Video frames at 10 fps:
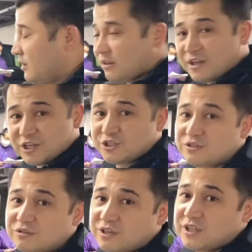
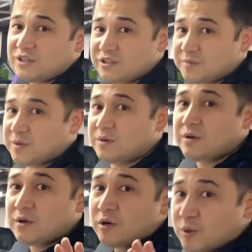Legendary Nismo
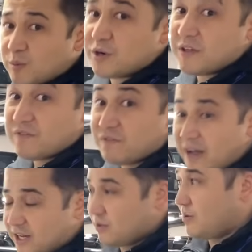Omori
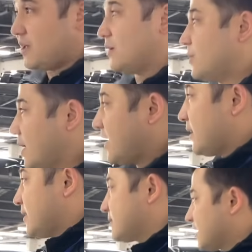Factory, okay?
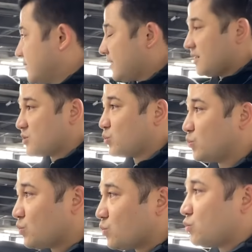And it's got the S two
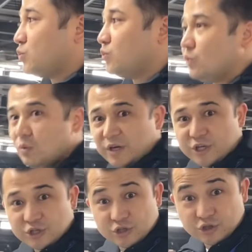
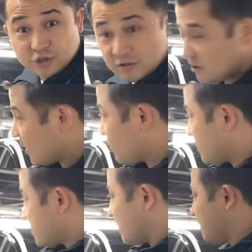engine. Take a look
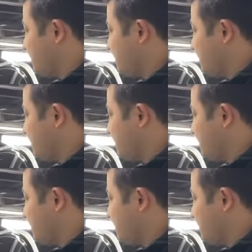at this car.